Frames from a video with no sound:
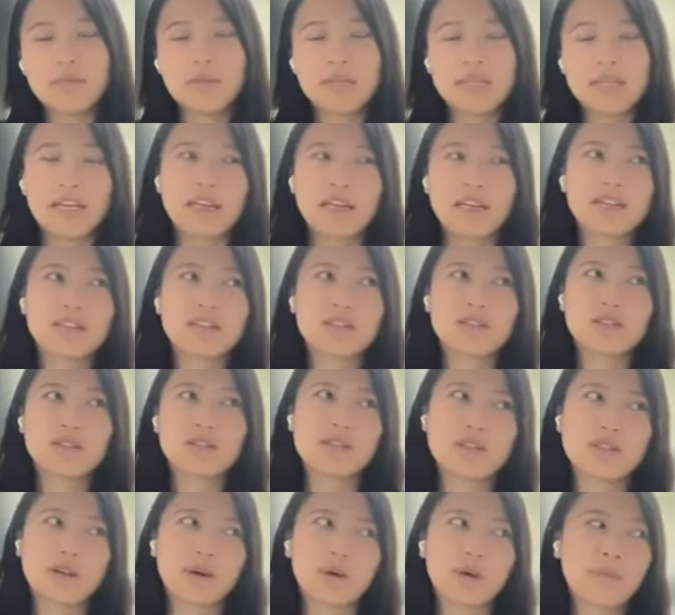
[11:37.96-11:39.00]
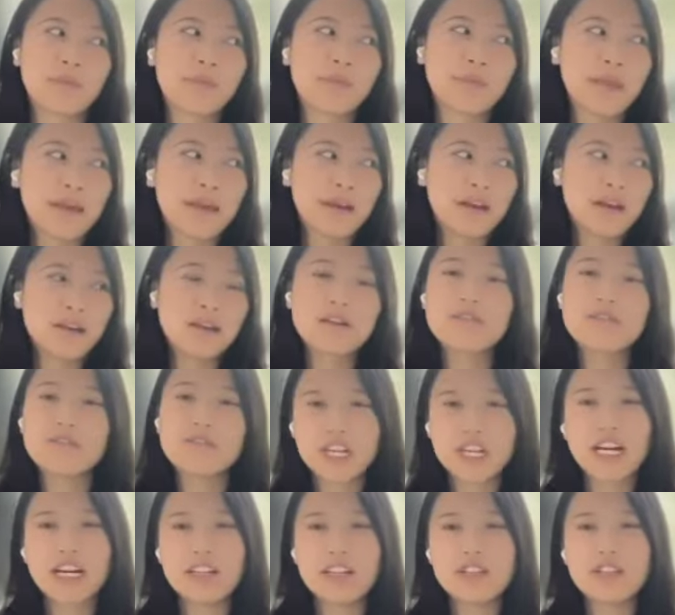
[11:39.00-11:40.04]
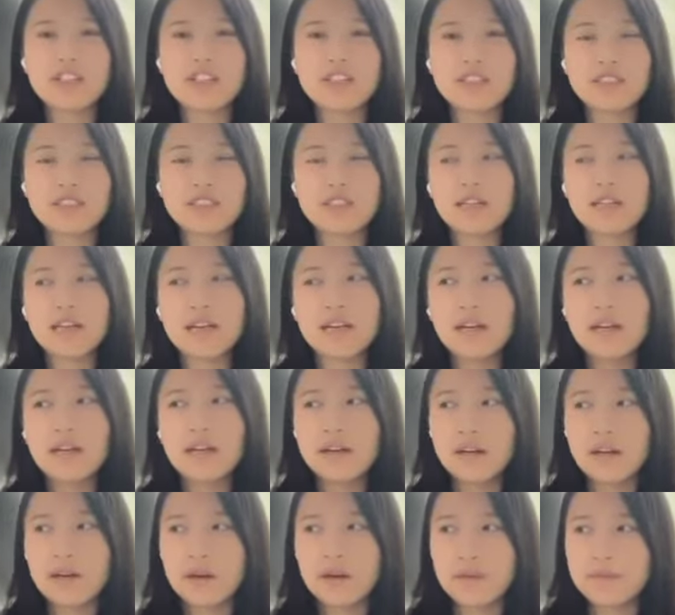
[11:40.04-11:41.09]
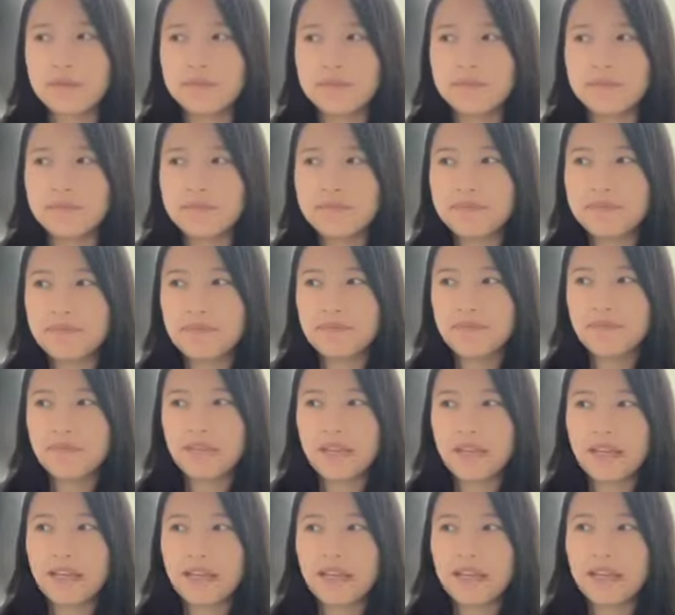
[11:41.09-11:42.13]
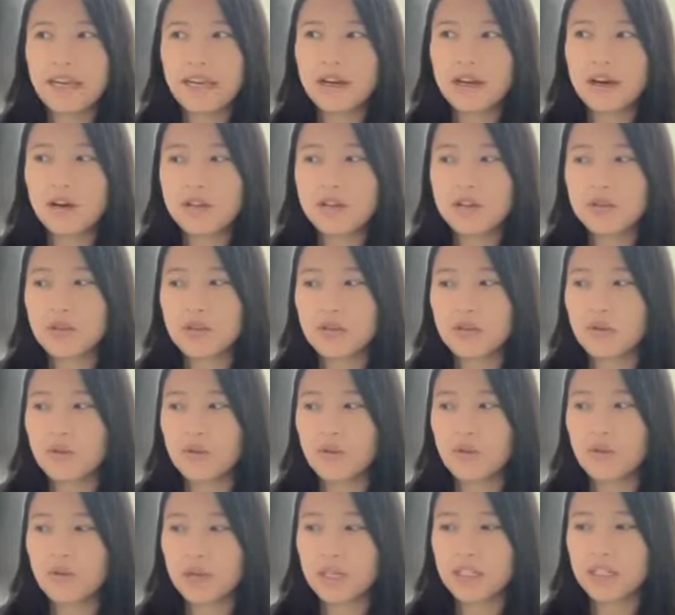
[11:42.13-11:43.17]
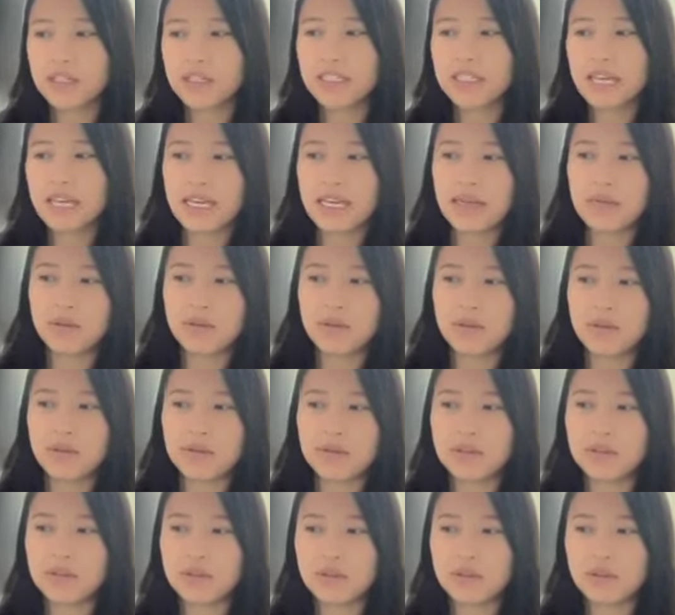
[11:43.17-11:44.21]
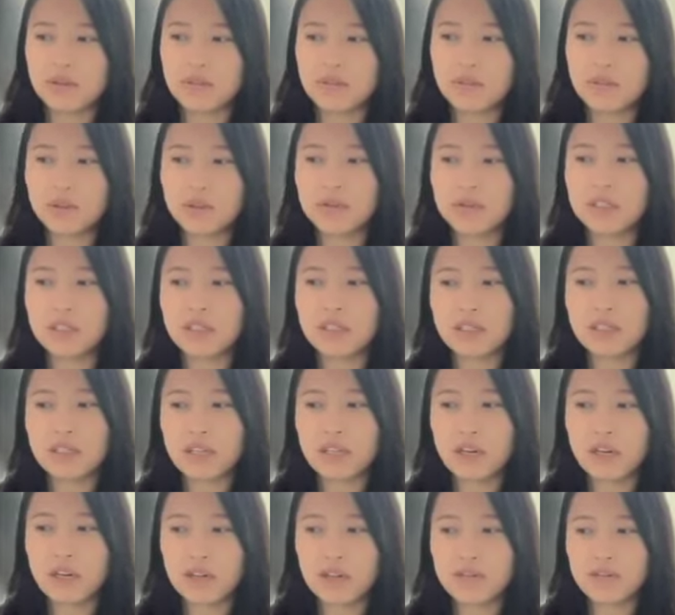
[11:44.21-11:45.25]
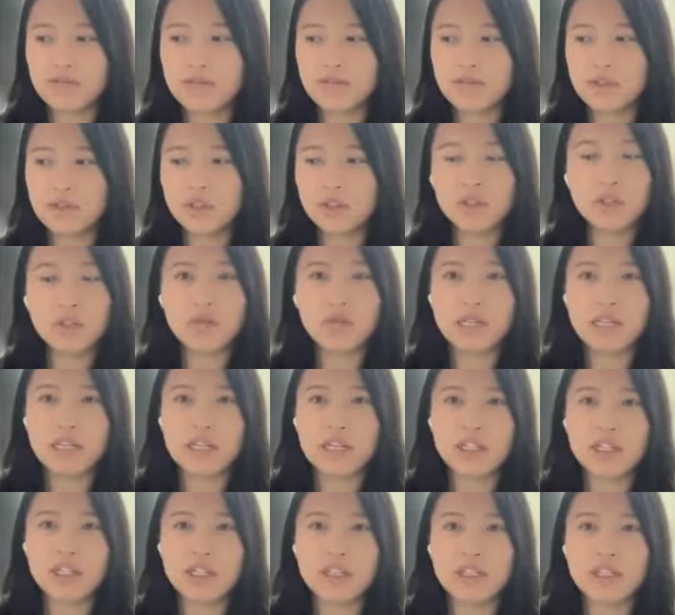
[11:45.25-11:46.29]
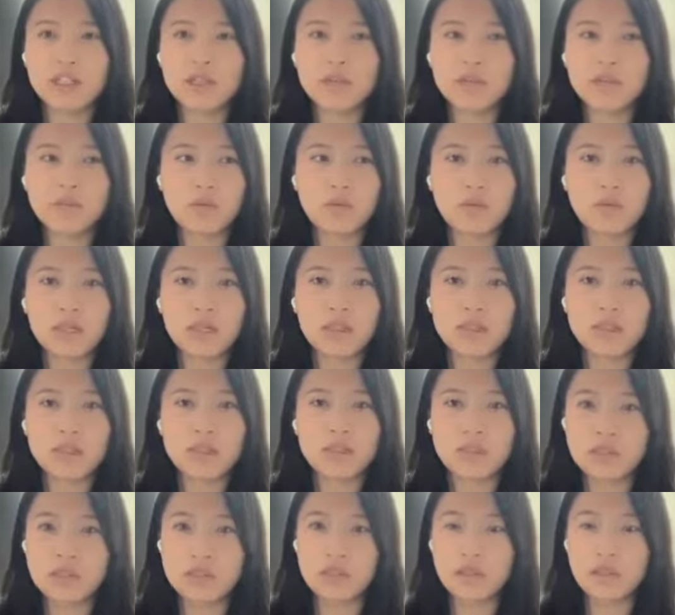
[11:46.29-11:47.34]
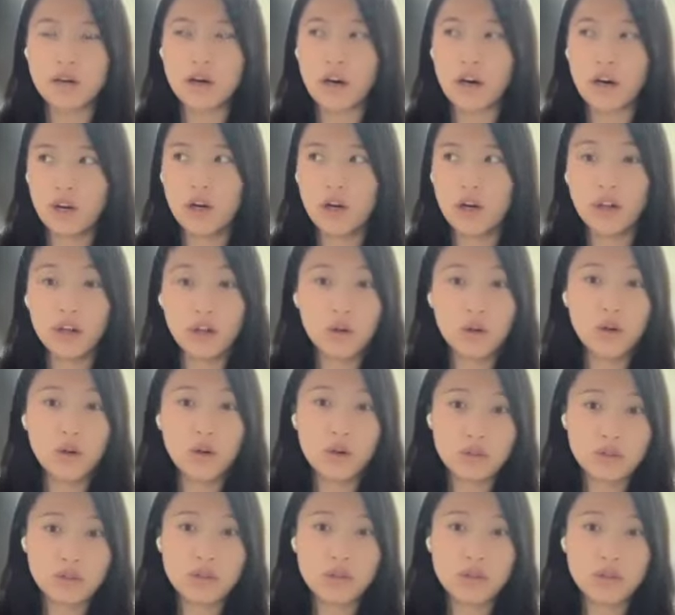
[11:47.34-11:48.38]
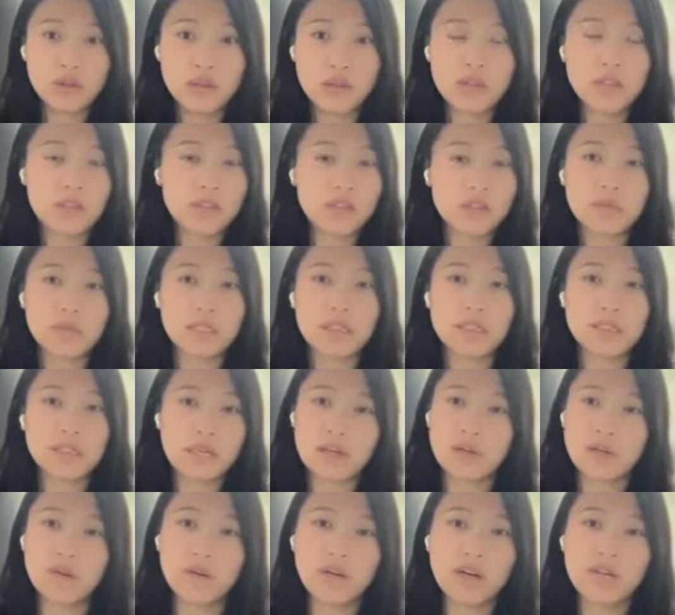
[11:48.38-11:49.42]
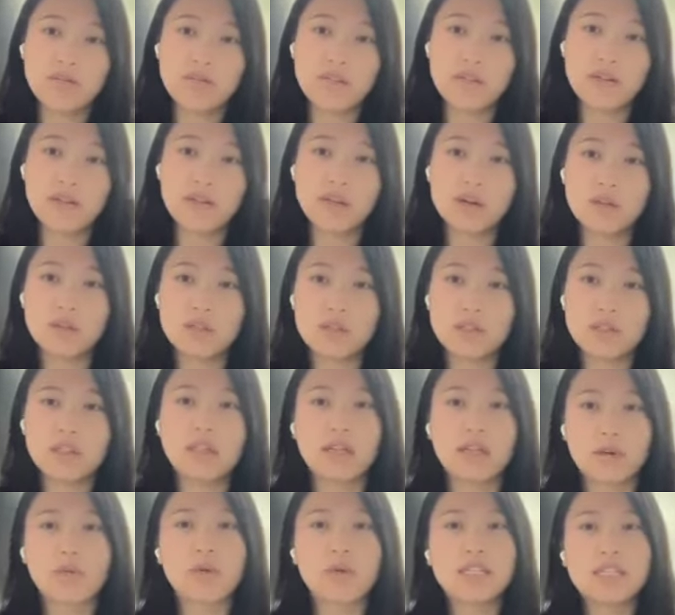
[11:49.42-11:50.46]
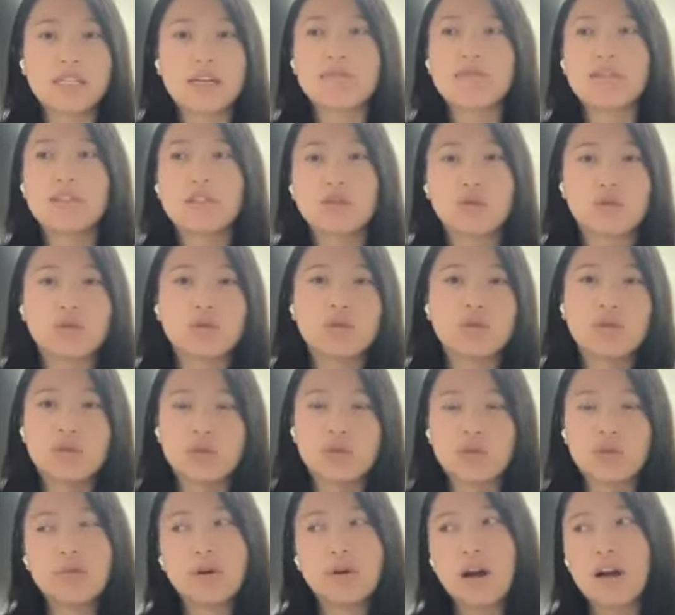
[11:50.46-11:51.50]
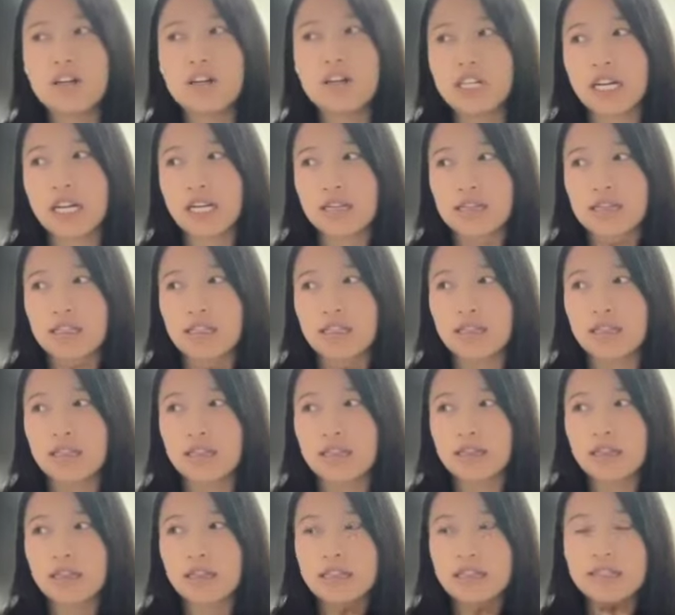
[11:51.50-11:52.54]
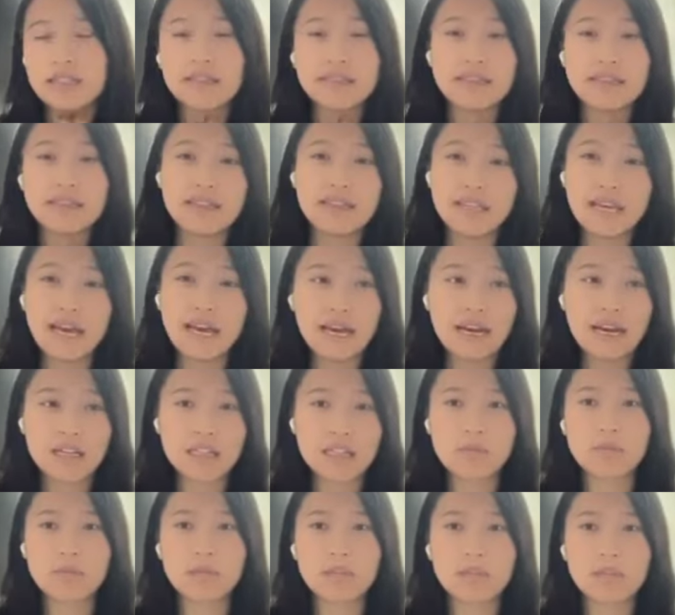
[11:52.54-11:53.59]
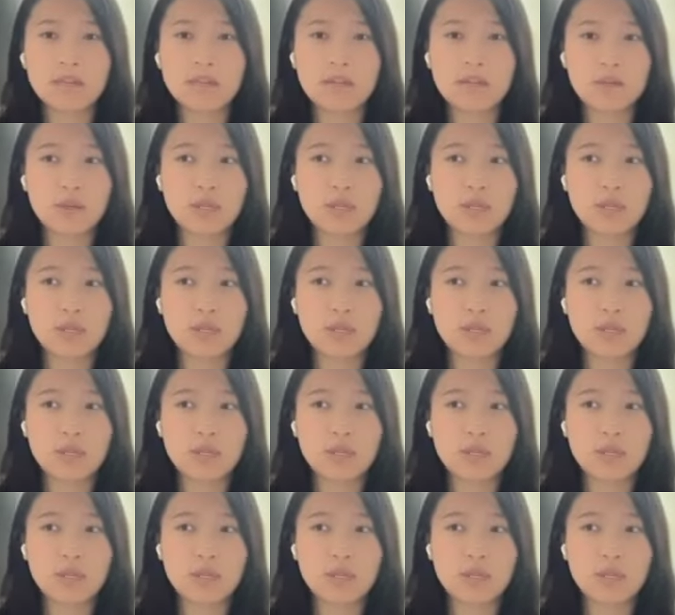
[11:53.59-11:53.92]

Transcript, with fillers: meaning. So a lot of challenges. And I also weren't able to build a lot of good relationship with the Hong Kong local students just because I don't have their language. Like we definitely do group projects and this and that, but